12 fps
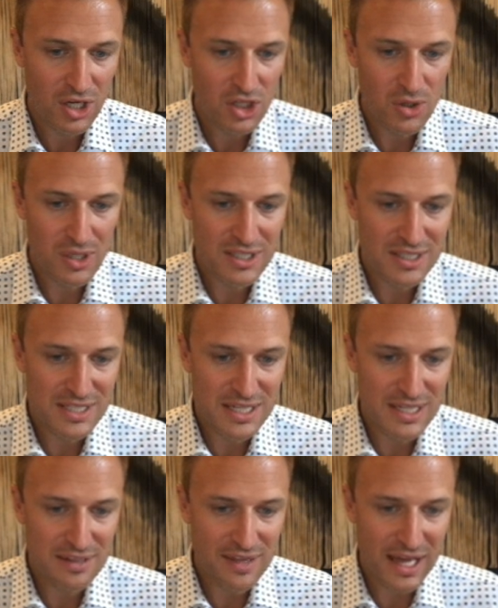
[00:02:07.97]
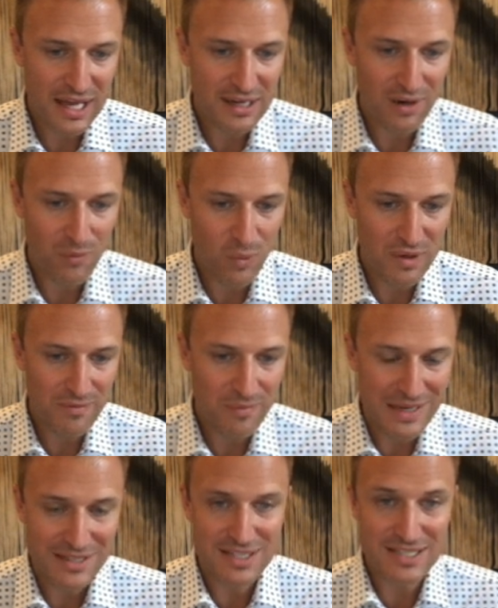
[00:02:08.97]
you could see that we've
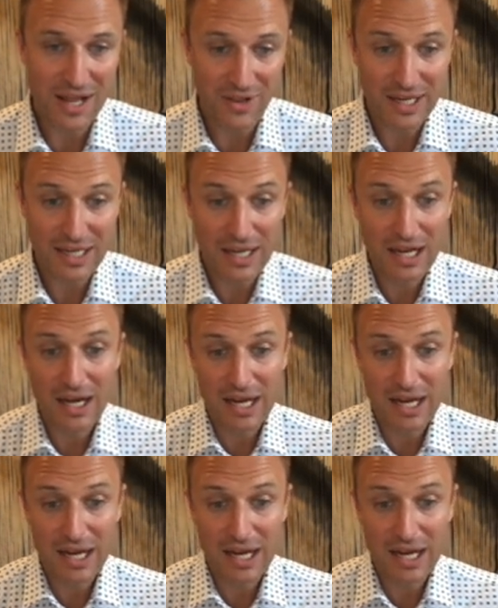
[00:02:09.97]
been selling